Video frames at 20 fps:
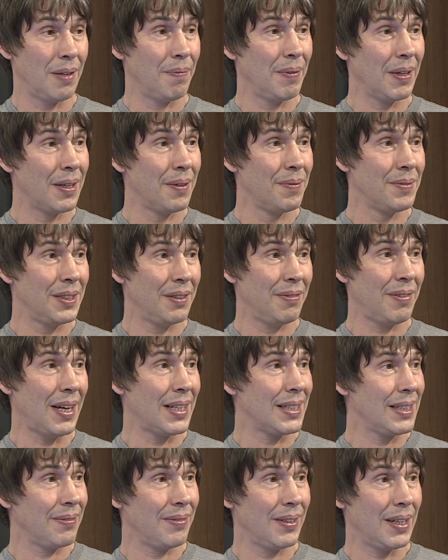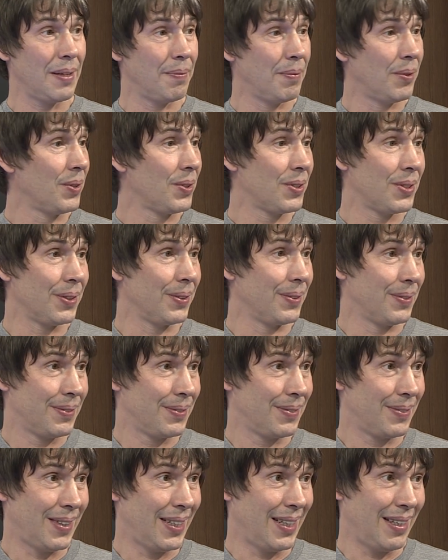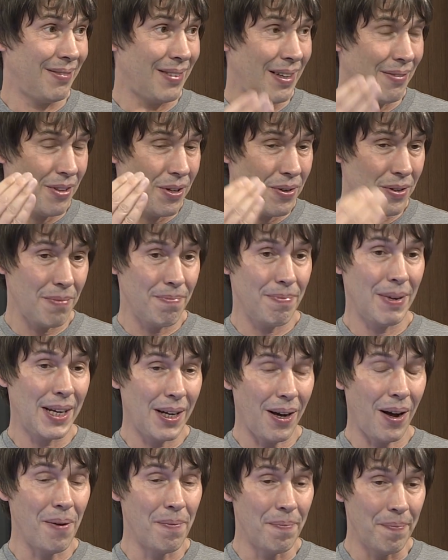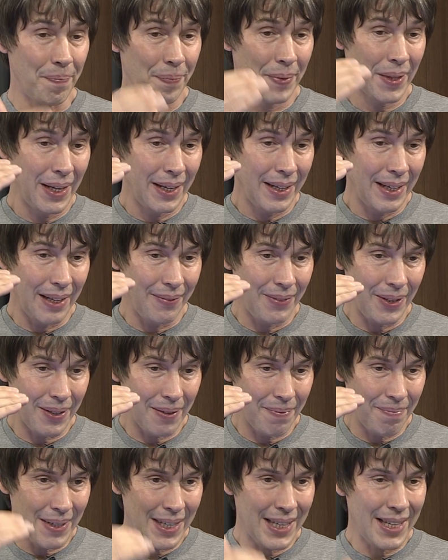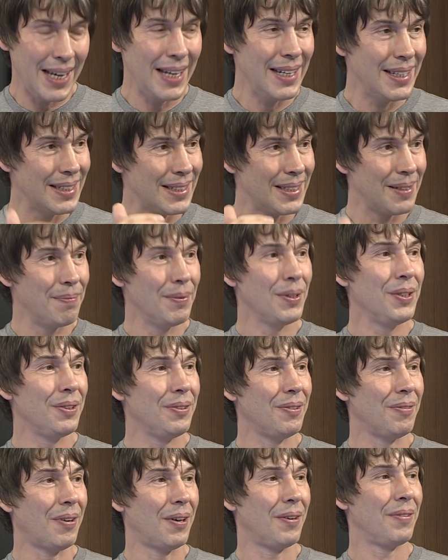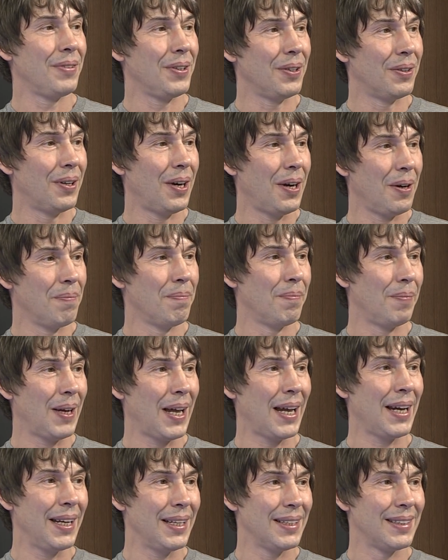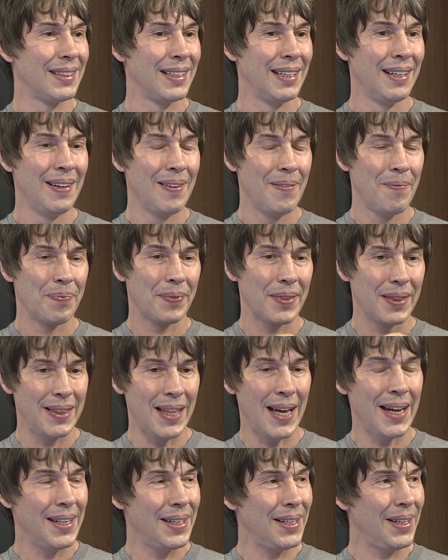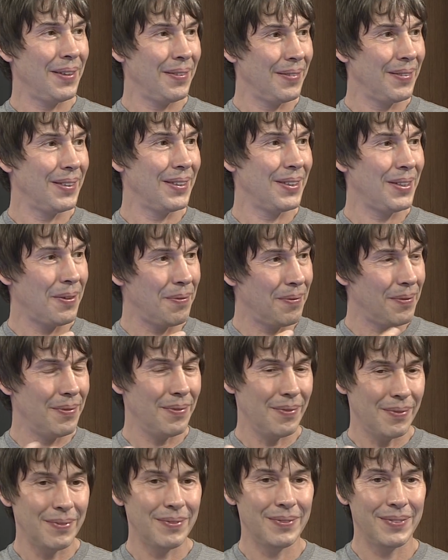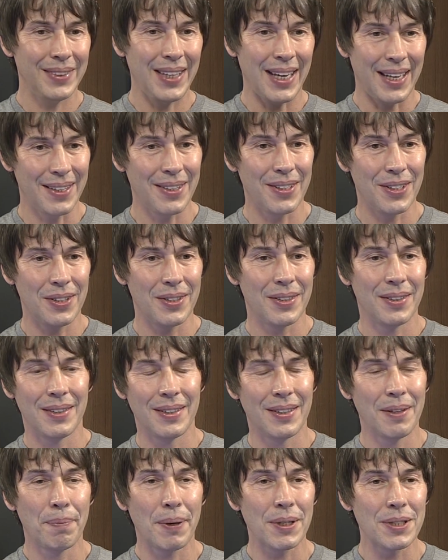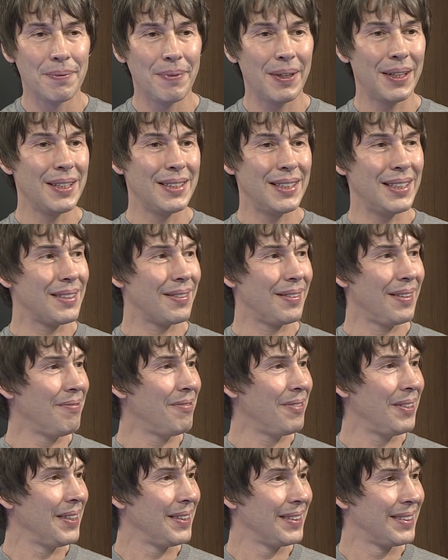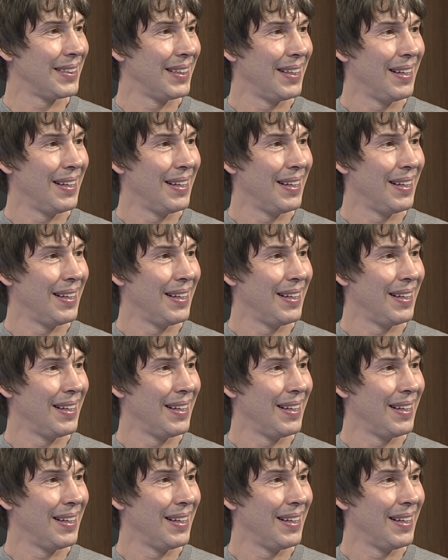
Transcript: that becomes effectively immortal. Right? If, if you can become, if you can begin to move off your home planet, then you you yeah you, you, the possibilities are infinite,